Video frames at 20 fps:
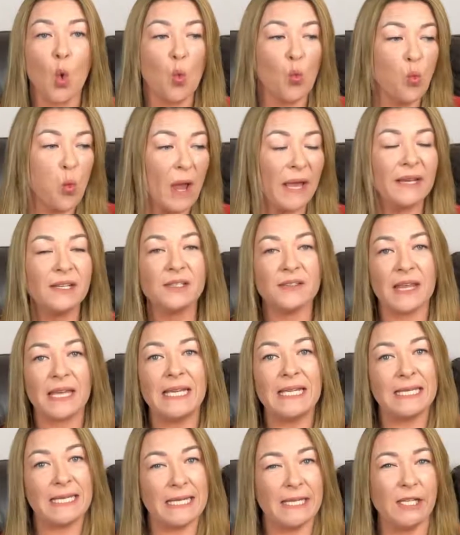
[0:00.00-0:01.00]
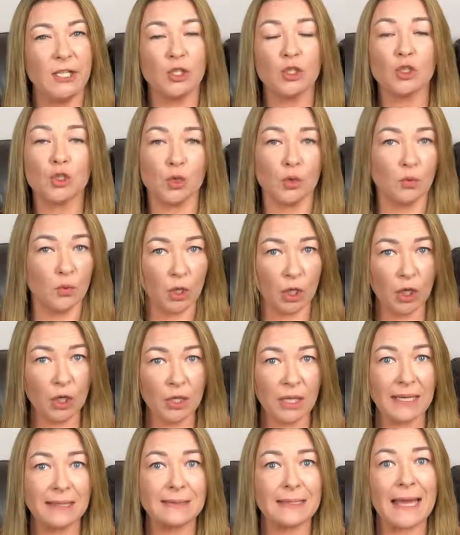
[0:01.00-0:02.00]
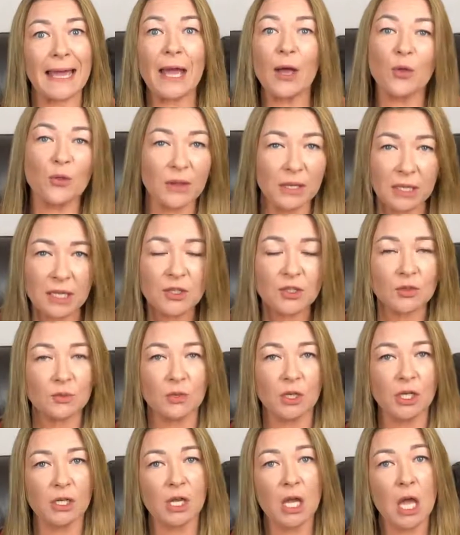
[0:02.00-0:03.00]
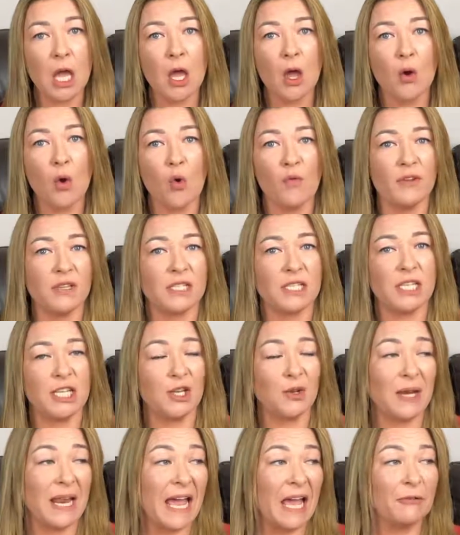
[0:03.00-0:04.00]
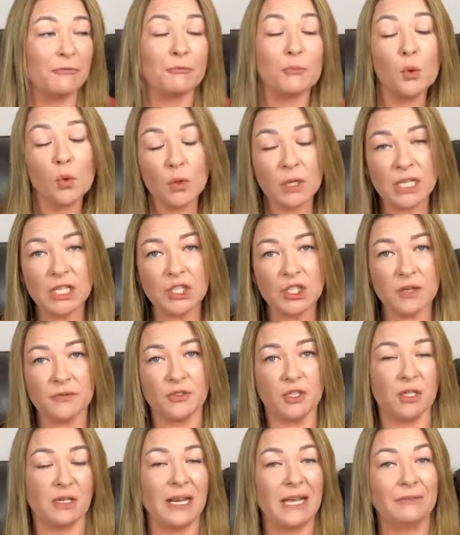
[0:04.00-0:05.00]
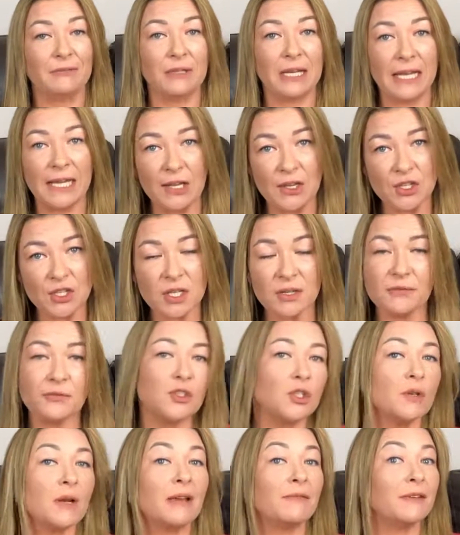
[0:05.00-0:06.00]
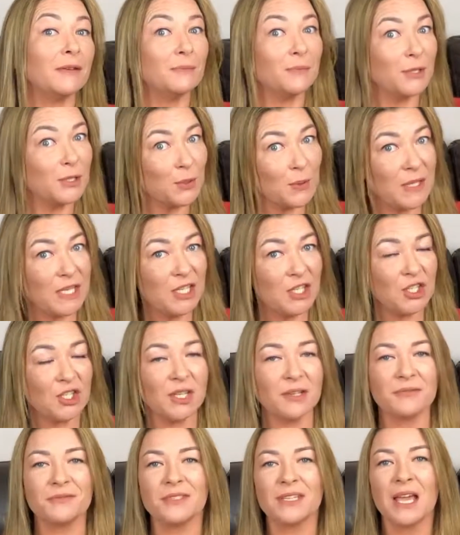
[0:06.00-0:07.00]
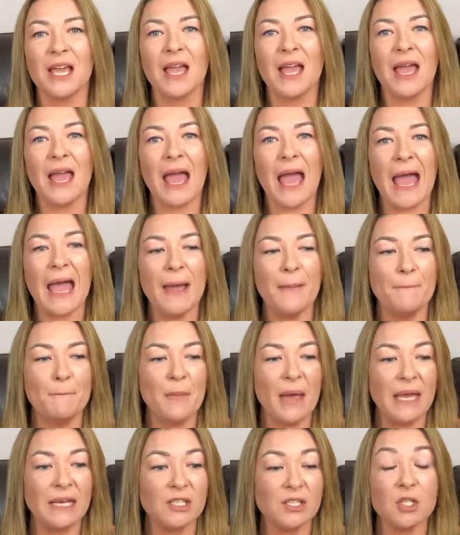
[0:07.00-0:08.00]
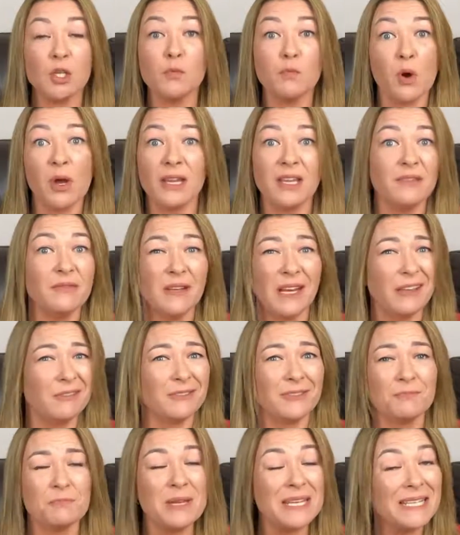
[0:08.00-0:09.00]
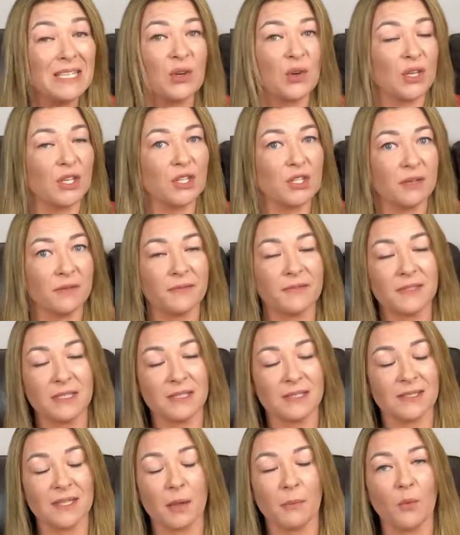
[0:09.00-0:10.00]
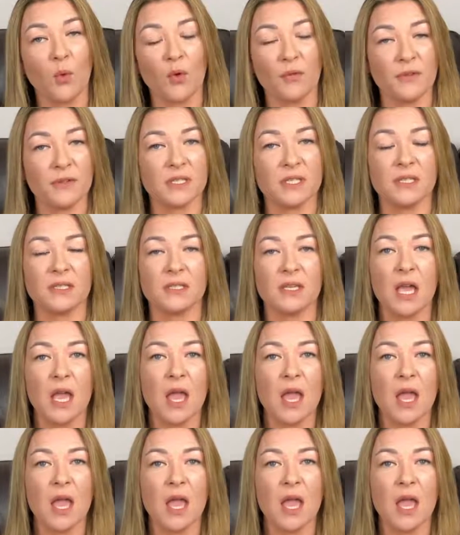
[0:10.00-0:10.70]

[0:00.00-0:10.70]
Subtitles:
when they need to work and how they need to work. Obviously, you'll have morning shifts, you'll have late shifts, you'll have in-between shifts, and you might even have midnight shifts in some offices.